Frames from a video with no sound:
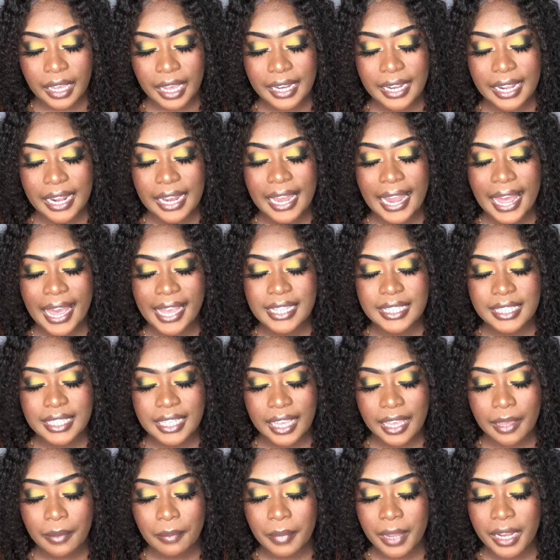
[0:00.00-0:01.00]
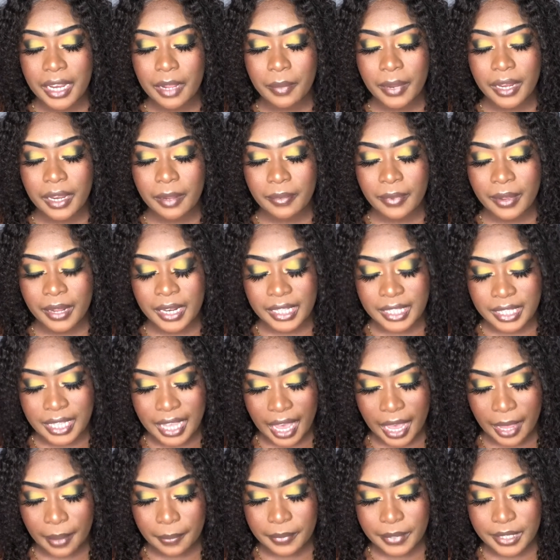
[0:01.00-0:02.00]
and I lied to him many
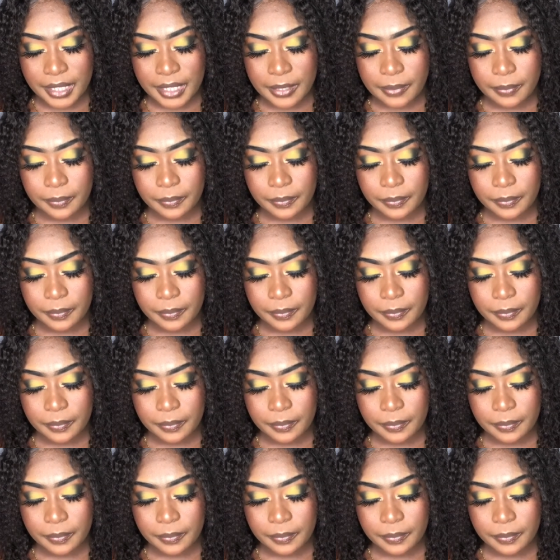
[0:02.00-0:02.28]
times.